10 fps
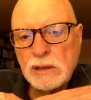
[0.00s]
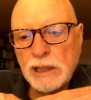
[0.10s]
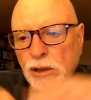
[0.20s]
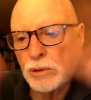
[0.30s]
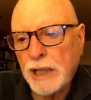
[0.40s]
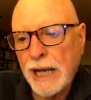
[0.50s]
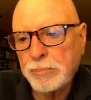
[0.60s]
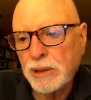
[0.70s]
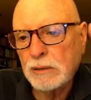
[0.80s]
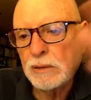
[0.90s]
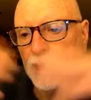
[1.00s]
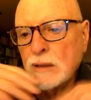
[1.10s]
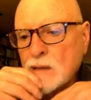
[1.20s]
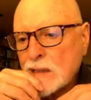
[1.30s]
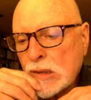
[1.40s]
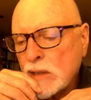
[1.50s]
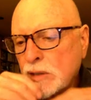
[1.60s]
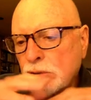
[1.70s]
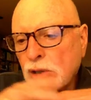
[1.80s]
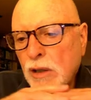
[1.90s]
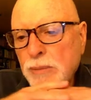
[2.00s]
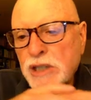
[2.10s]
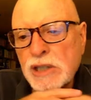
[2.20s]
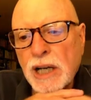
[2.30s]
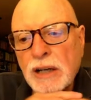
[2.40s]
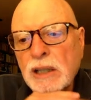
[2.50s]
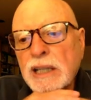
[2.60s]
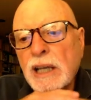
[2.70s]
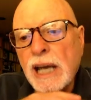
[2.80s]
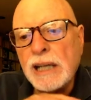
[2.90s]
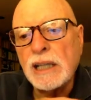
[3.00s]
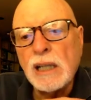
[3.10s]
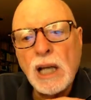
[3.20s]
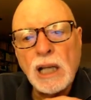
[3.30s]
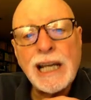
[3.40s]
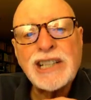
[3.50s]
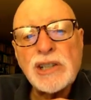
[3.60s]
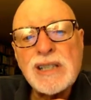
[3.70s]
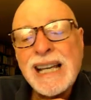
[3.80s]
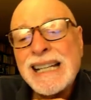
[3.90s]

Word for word: And look what happened. They lost control of them entirely. They had elections.